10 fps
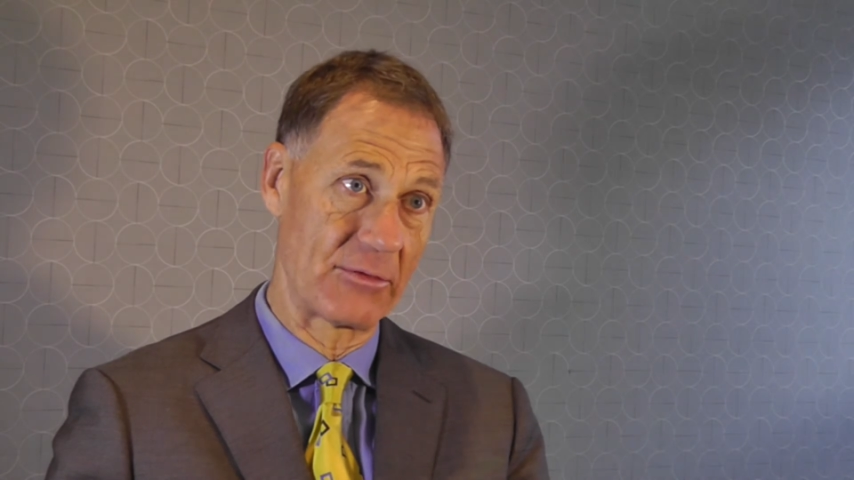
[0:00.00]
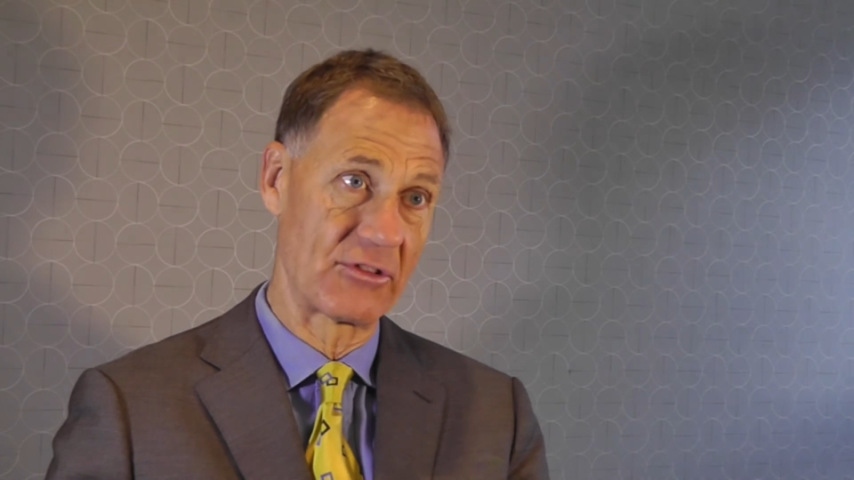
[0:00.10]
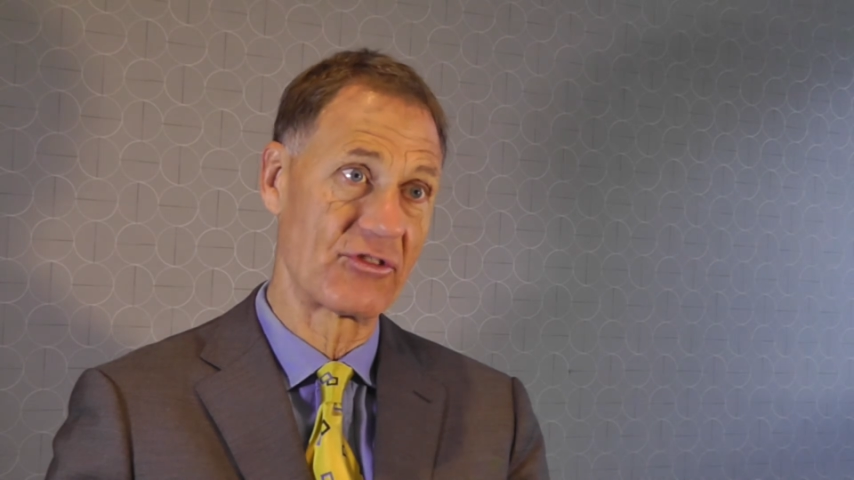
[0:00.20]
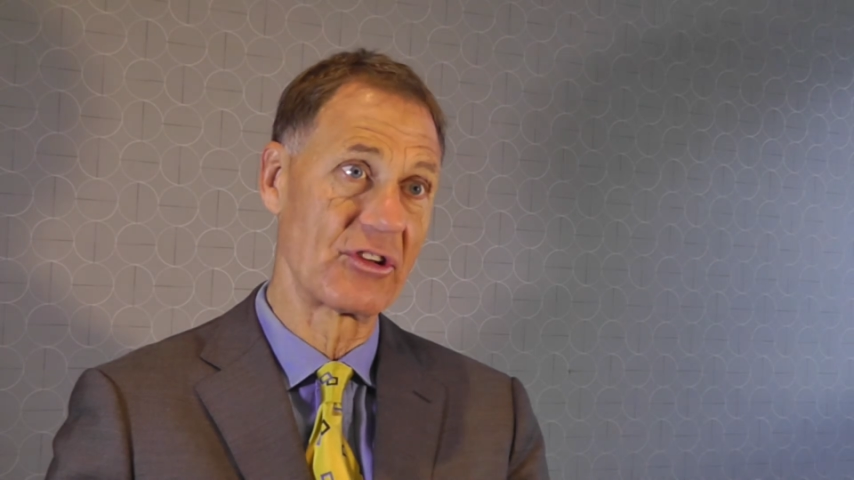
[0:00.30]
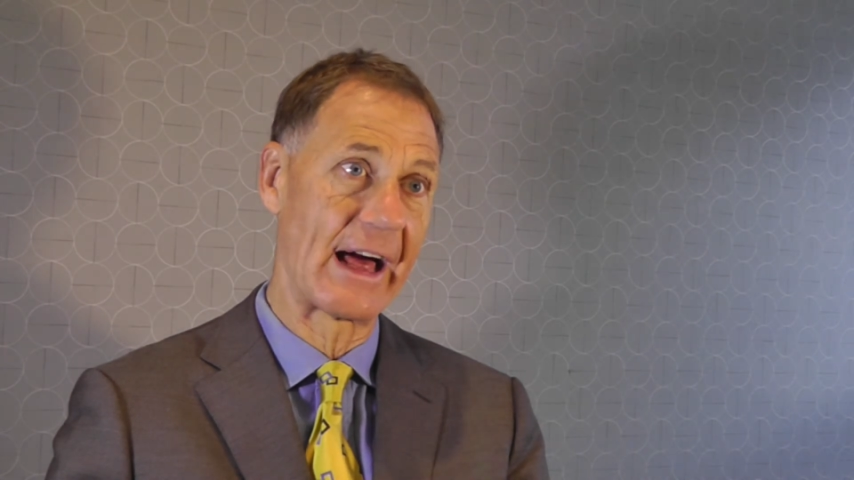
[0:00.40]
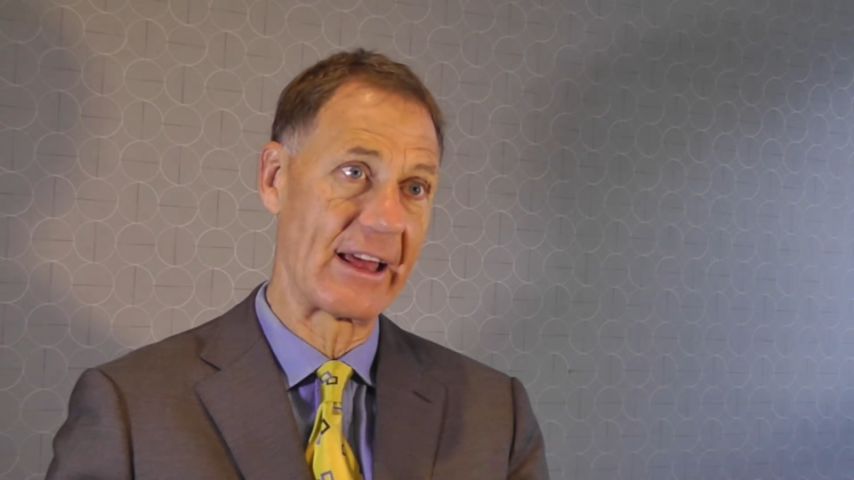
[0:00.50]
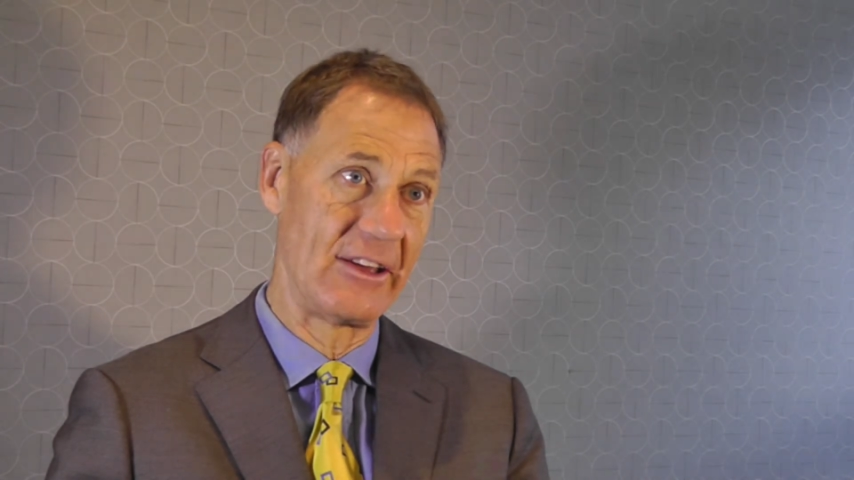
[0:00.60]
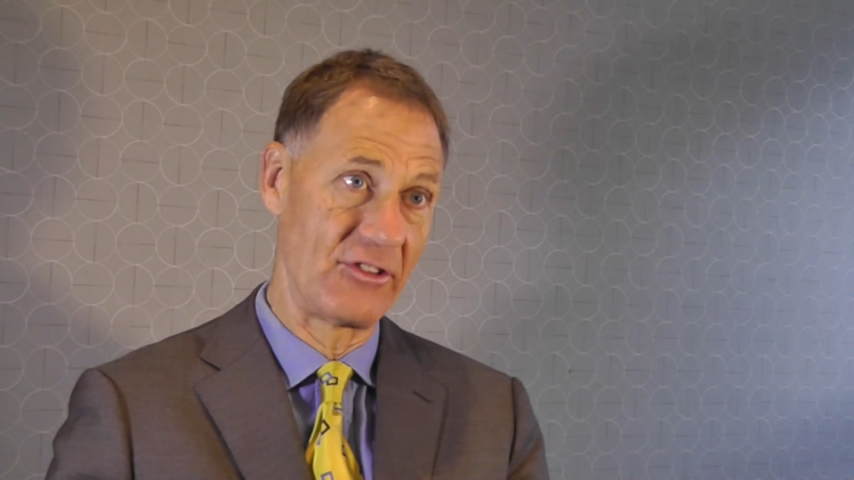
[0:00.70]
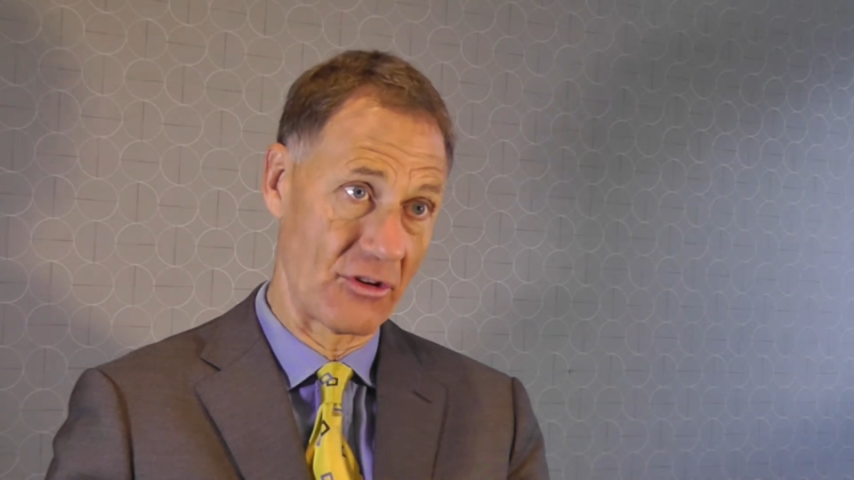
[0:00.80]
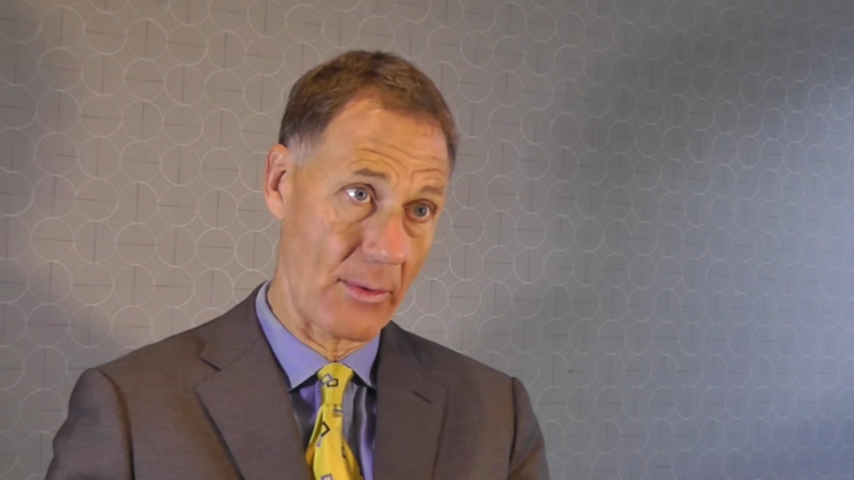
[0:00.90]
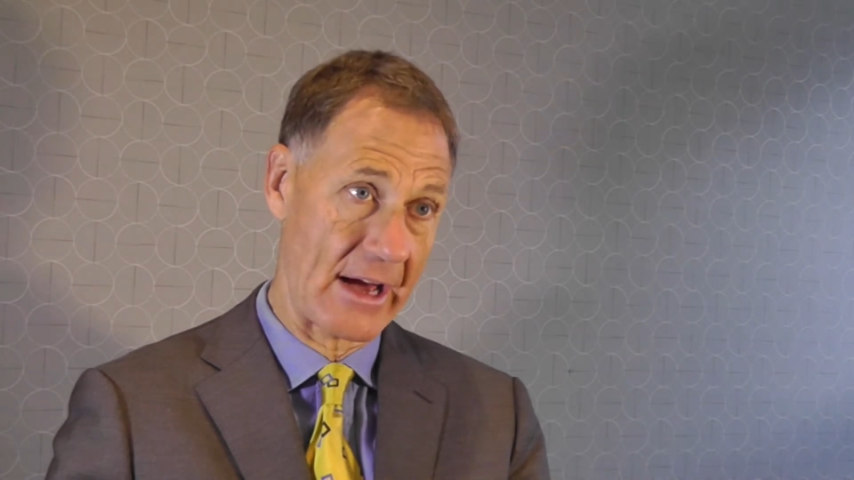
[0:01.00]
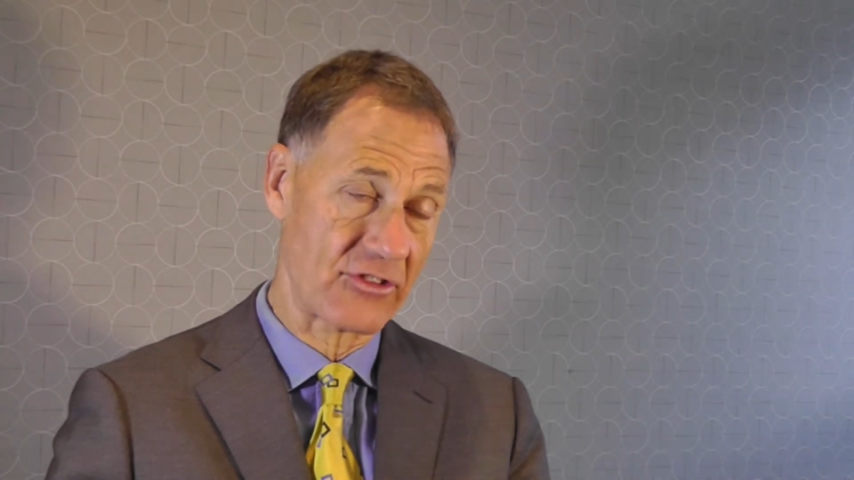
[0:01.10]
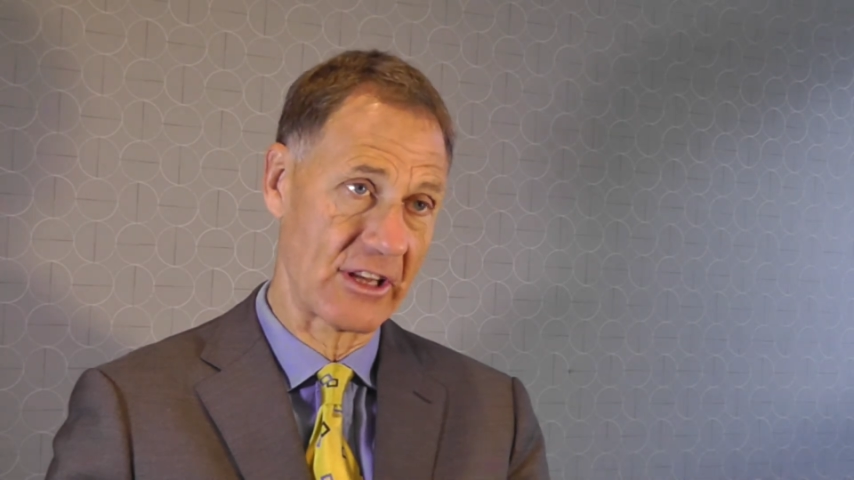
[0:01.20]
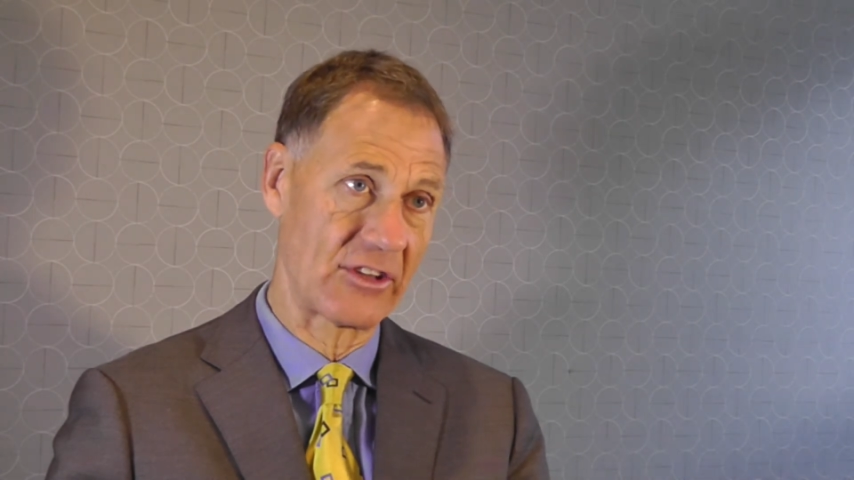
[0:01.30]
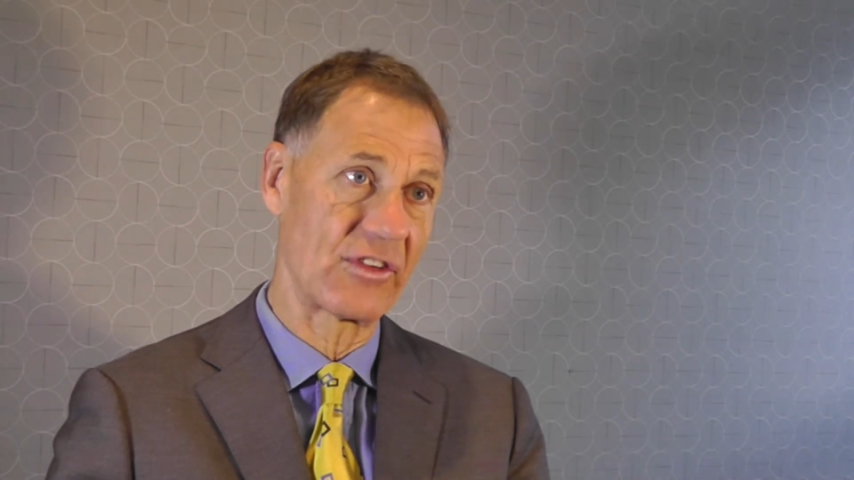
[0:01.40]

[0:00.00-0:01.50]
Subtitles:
which are still easy to access